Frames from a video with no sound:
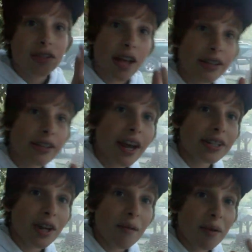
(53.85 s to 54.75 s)
at
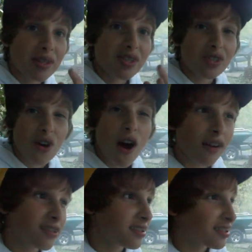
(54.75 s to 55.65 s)
nighttime I saw
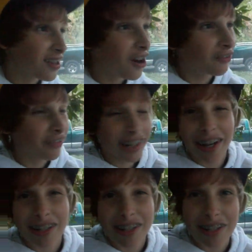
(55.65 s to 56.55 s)
something. I
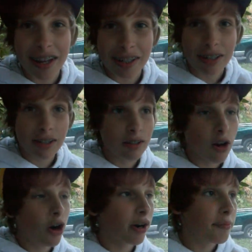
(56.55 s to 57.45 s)
just, like,
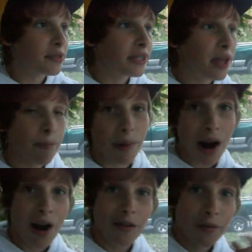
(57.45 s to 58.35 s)
heard it zip by
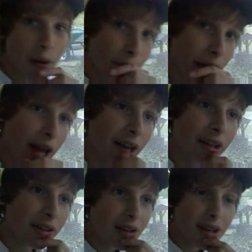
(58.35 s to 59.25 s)
over my bed.
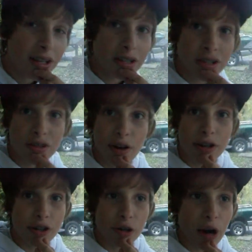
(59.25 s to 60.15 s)
It scared the
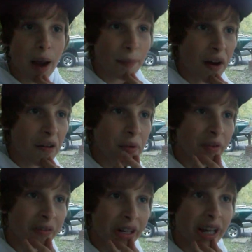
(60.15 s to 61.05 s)
crap out of me,
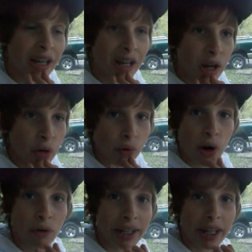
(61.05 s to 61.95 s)
even it wrote
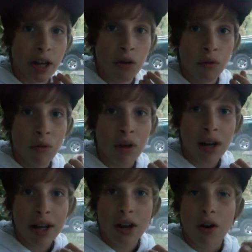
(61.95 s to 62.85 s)
kill
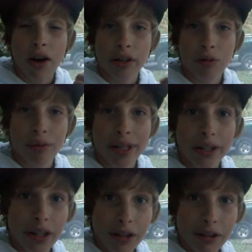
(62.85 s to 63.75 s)
on the window